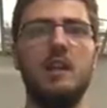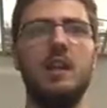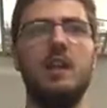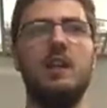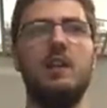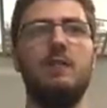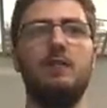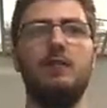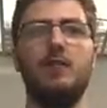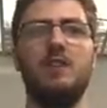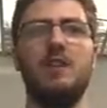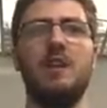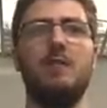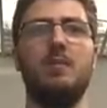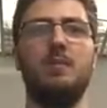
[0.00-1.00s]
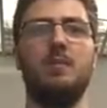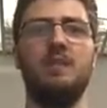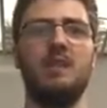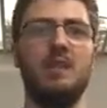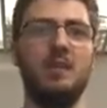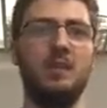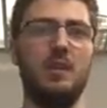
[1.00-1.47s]
For example,
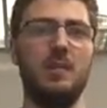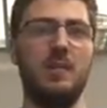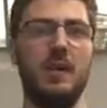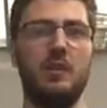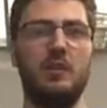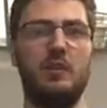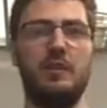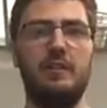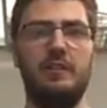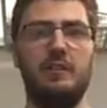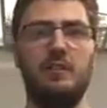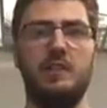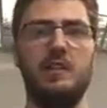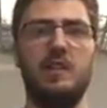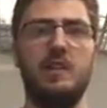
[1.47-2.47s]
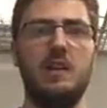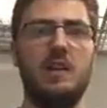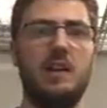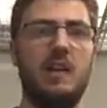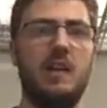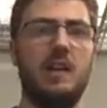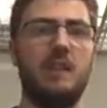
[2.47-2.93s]
some of the paradiddles
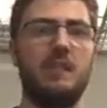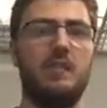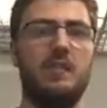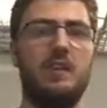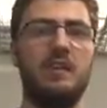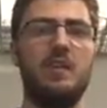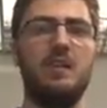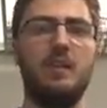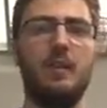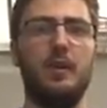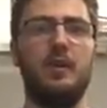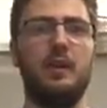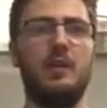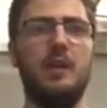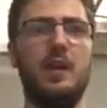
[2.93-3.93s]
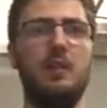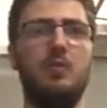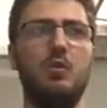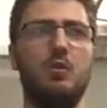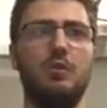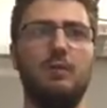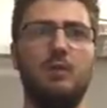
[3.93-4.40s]
and the doubles, I
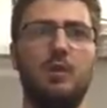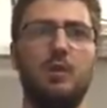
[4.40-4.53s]
would have